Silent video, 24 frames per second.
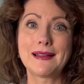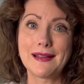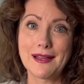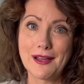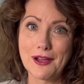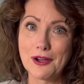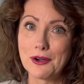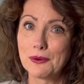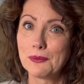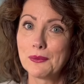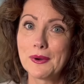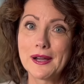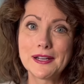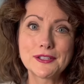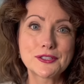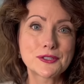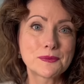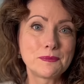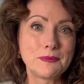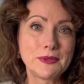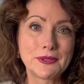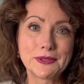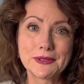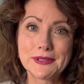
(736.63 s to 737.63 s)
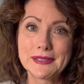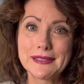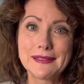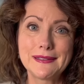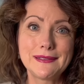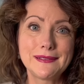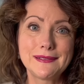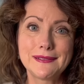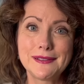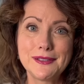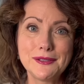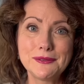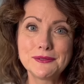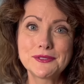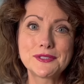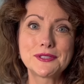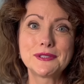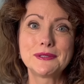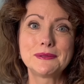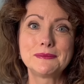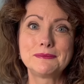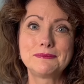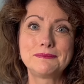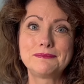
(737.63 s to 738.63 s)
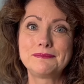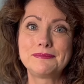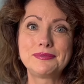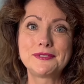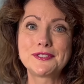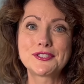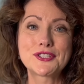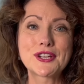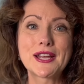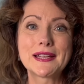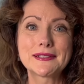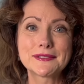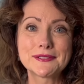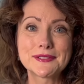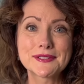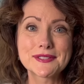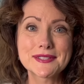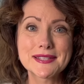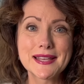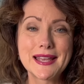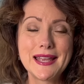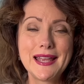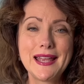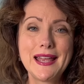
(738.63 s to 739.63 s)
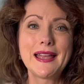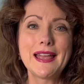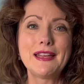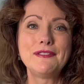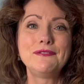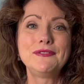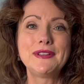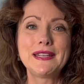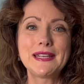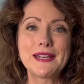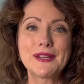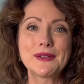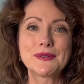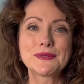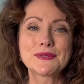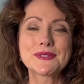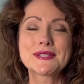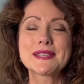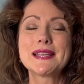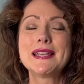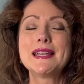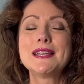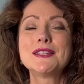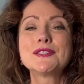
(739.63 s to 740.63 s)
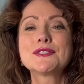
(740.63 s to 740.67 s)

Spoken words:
I'll watch building YouTube channels and videos.